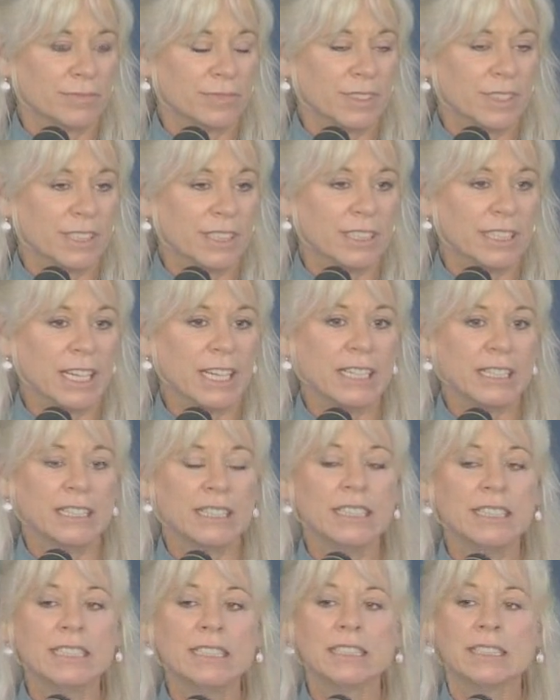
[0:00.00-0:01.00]
an
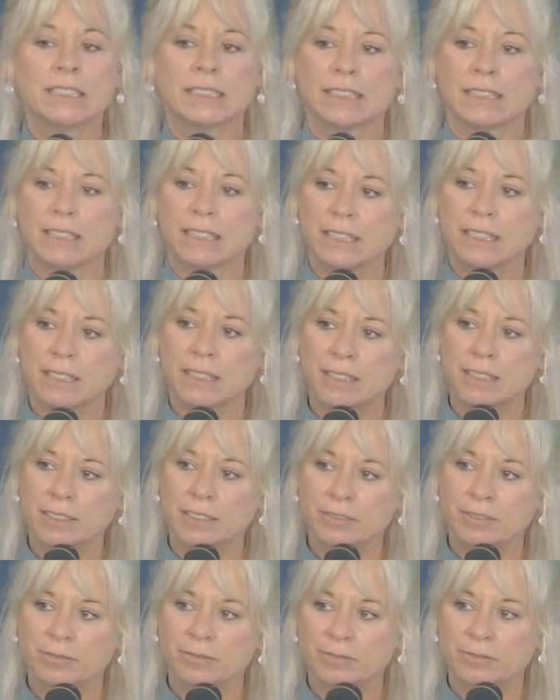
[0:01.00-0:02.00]
idea that
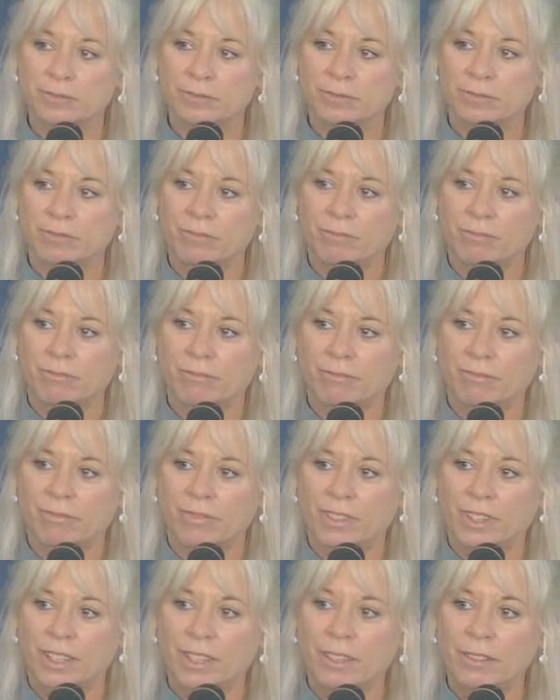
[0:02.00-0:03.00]

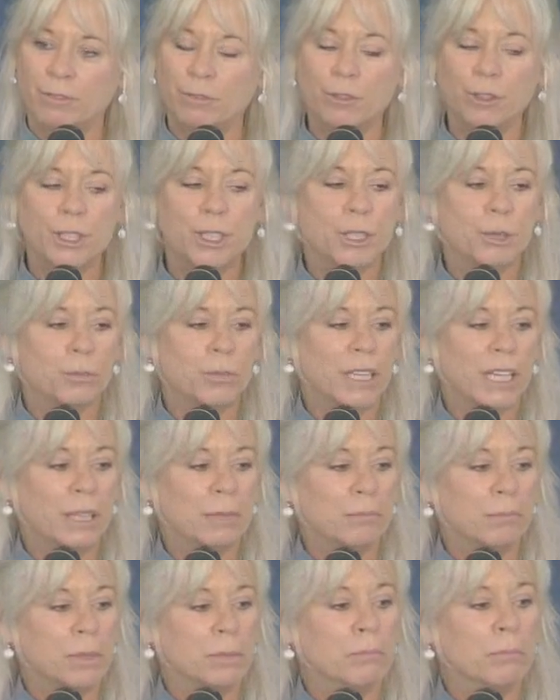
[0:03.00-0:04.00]
freedom
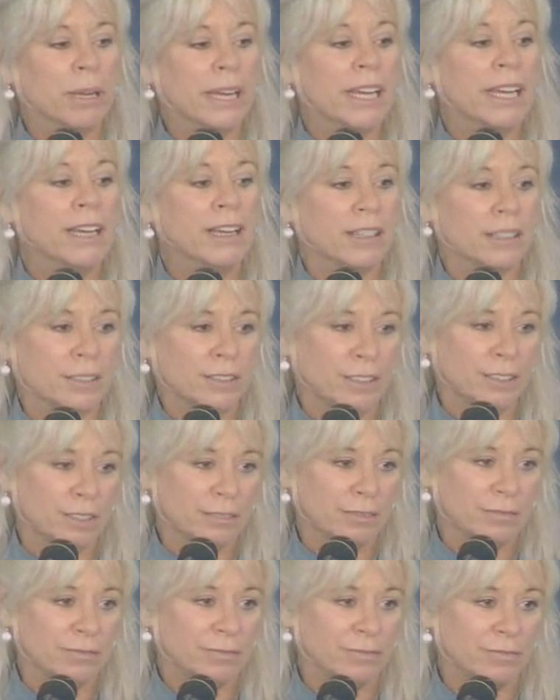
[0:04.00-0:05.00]
can be bound,
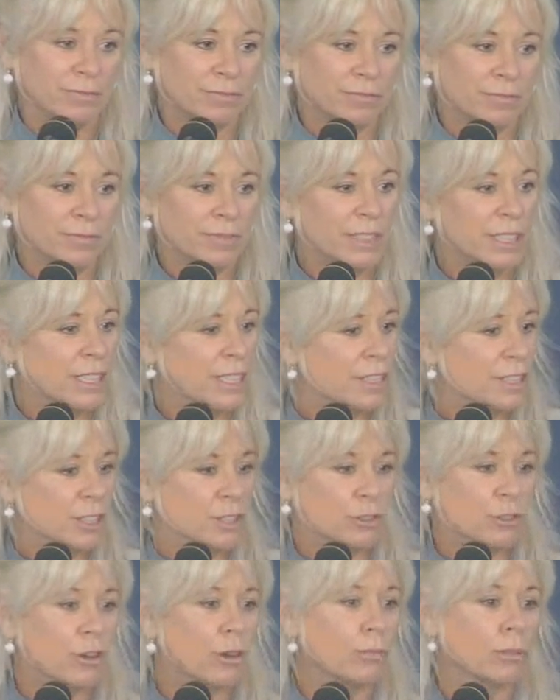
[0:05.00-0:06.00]
then it's
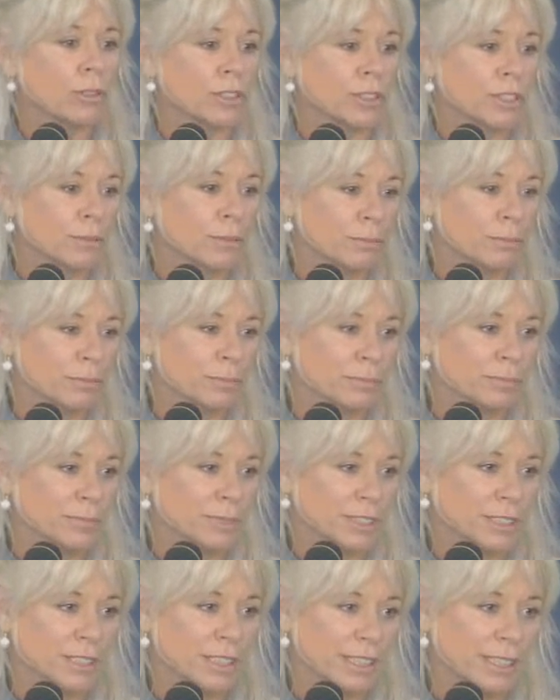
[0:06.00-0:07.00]
a troublesome
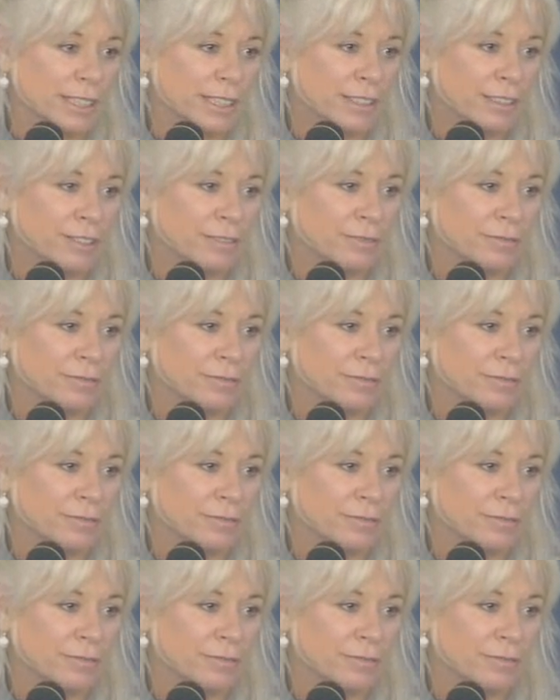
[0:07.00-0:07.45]
desire.